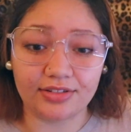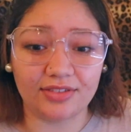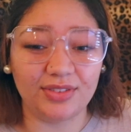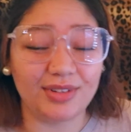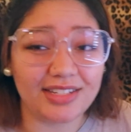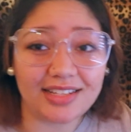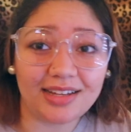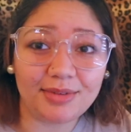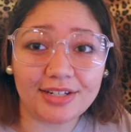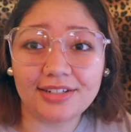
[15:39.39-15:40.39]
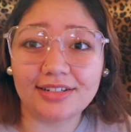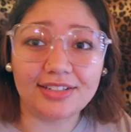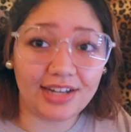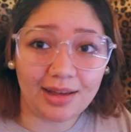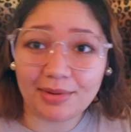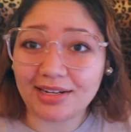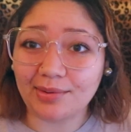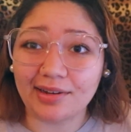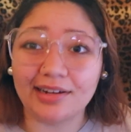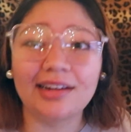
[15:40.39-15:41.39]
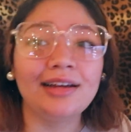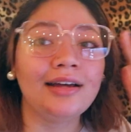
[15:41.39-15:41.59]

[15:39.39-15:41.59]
So if you want to see that, make sure to check out my day one.